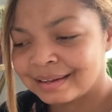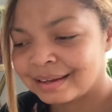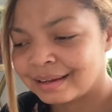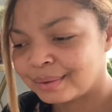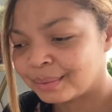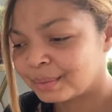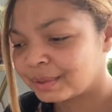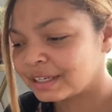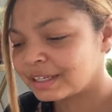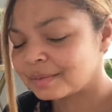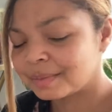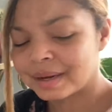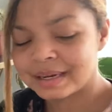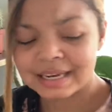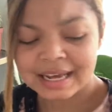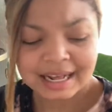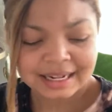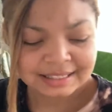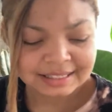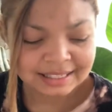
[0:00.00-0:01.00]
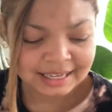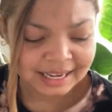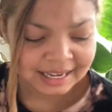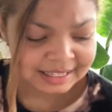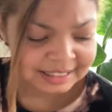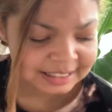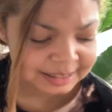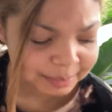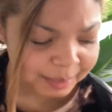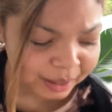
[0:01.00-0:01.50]
what does my dad say?
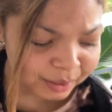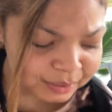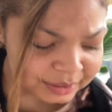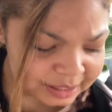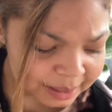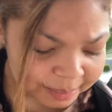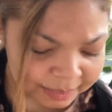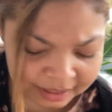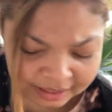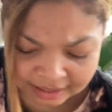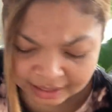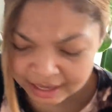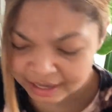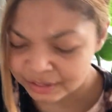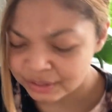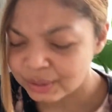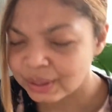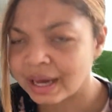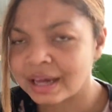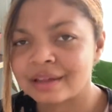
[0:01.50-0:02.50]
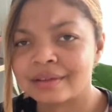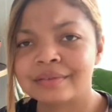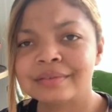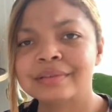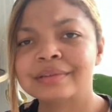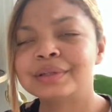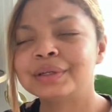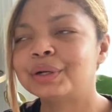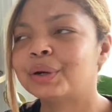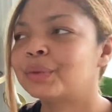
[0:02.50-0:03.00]
It's about something, how you get,
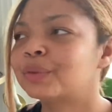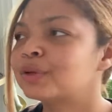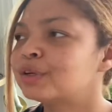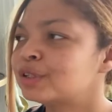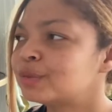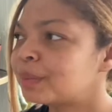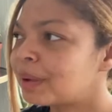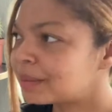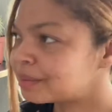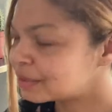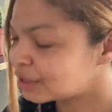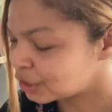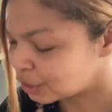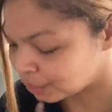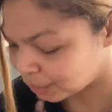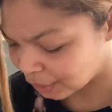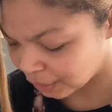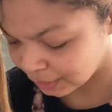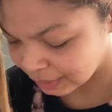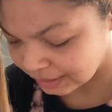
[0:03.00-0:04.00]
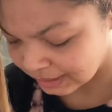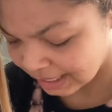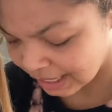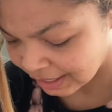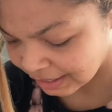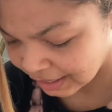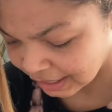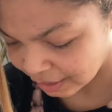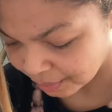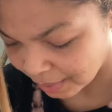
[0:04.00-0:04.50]
you know, there's bumps in the road, it's how you
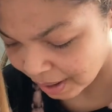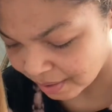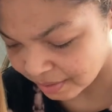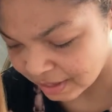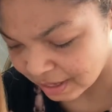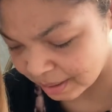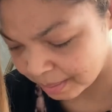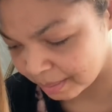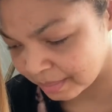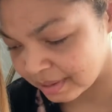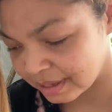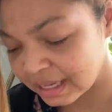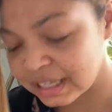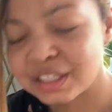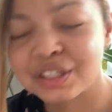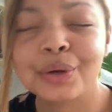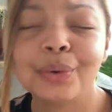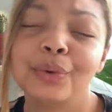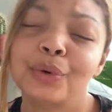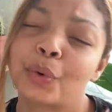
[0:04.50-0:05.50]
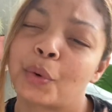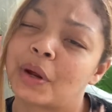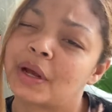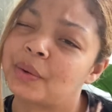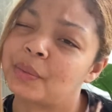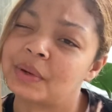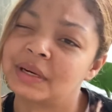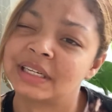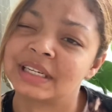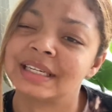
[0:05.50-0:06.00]
get around them. It's so annoying
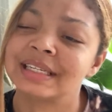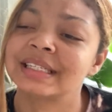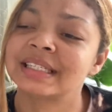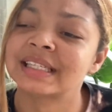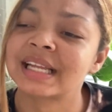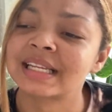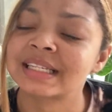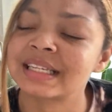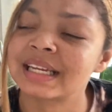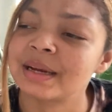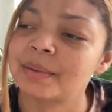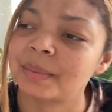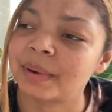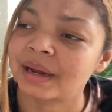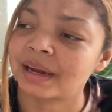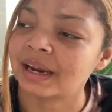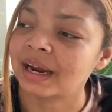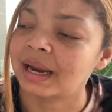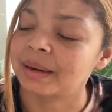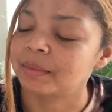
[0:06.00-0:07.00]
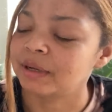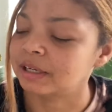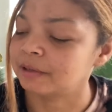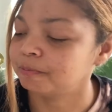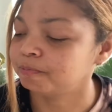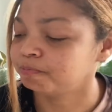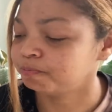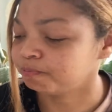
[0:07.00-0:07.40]
when he says it, but I mean,